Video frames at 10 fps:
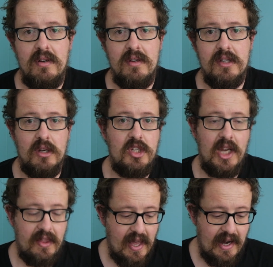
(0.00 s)
So
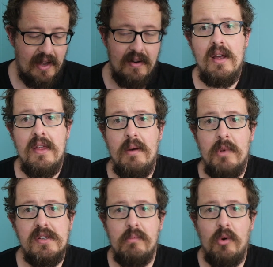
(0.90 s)
check that out. The
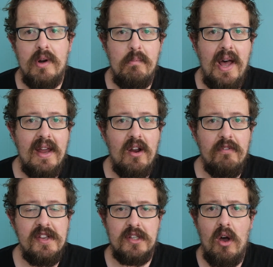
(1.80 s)
most important part of
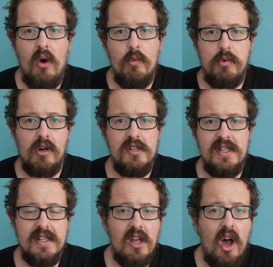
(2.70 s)
this whole
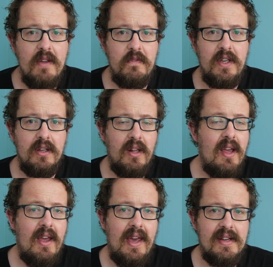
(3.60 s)
process, I feel,
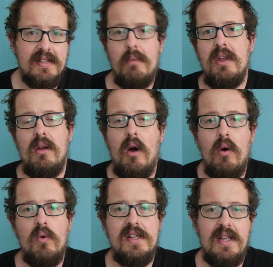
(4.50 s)
and it's something I'm
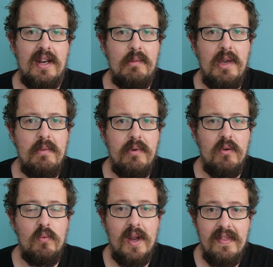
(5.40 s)
always telling people
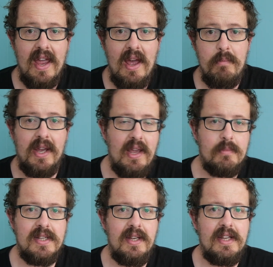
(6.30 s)
when they are picking up
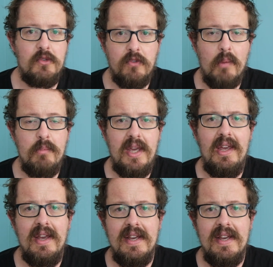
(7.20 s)
seedlings from me,